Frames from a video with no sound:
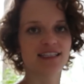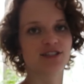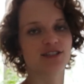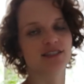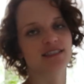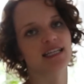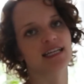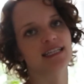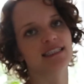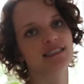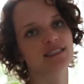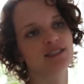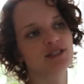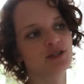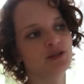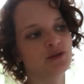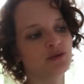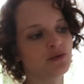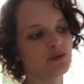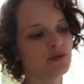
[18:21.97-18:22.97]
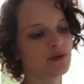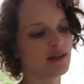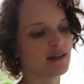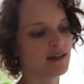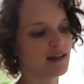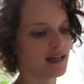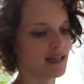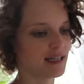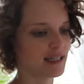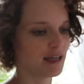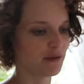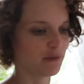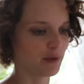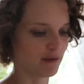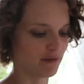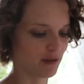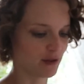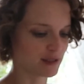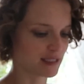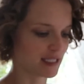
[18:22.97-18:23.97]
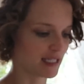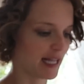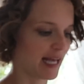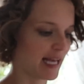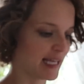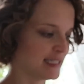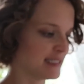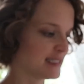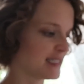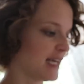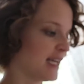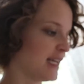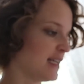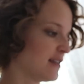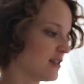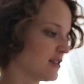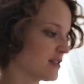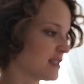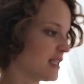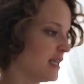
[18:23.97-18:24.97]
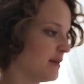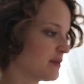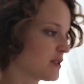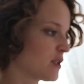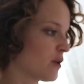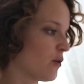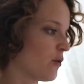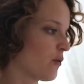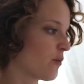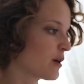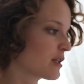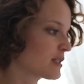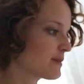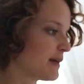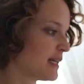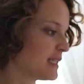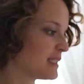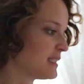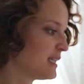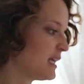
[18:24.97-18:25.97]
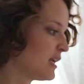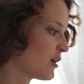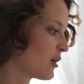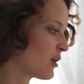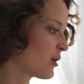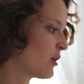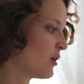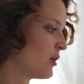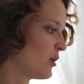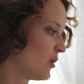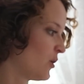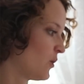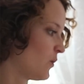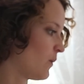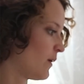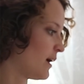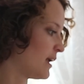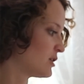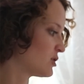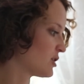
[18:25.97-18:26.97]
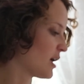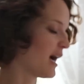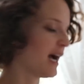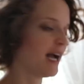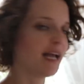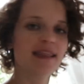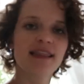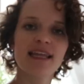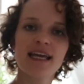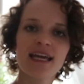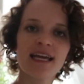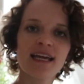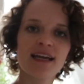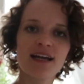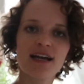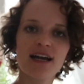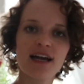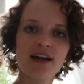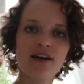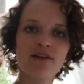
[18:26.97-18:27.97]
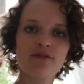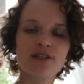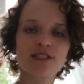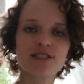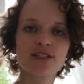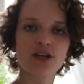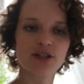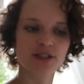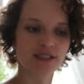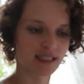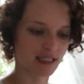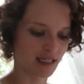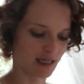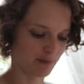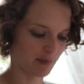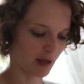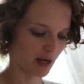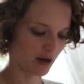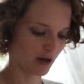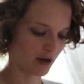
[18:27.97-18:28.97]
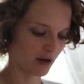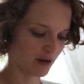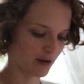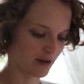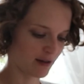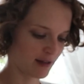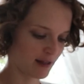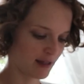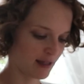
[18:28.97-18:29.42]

It's just nice to get rid of those little ends, and it just keeps the whole workspace neater, which I think results in a better